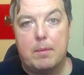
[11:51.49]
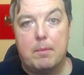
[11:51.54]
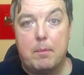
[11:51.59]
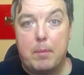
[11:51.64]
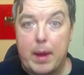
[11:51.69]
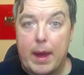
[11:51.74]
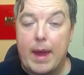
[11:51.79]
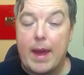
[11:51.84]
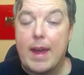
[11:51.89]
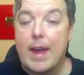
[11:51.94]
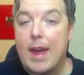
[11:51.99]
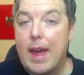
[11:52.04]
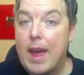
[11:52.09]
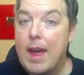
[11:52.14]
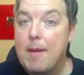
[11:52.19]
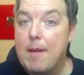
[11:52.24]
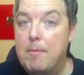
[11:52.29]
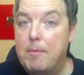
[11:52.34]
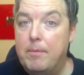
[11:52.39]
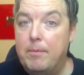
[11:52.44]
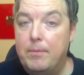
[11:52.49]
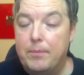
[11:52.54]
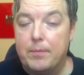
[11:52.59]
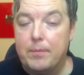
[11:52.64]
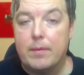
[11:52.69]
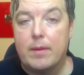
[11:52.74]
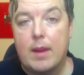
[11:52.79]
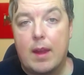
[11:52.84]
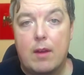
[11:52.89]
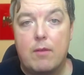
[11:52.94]
But it, um,
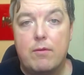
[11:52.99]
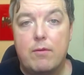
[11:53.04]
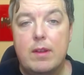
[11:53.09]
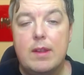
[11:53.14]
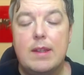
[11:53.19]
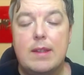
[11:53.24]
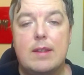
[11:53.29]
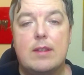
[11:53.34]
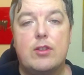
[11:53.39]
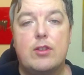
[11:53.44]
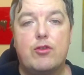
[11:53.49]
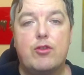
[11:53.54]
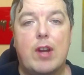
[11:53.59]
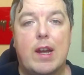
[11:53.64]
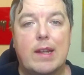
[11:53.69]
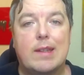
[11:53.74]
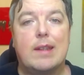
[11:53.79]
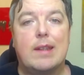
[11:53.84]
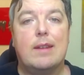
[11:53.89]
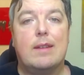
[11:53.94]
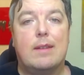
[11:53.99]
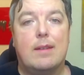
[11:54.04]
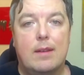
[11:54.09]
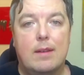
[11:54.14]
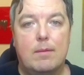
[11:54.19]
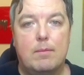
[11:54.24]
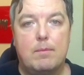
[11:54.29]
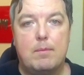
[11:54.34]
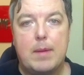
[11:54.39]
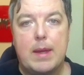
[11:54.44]
it really distracted
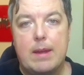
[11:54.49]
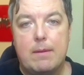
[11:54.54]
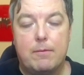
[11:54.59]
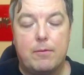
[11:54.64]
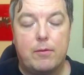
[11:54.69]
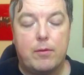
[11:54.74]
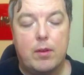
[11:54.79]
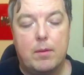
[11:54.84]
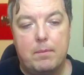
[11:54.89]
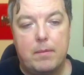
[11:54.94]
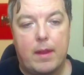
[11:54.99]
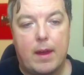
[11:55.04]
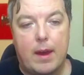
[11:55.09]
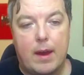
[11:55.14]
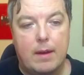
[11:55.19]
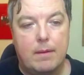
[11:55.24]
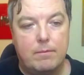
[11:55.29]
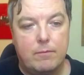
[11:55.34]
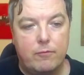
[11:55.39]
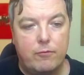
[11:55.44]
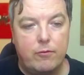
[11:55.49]
me from that.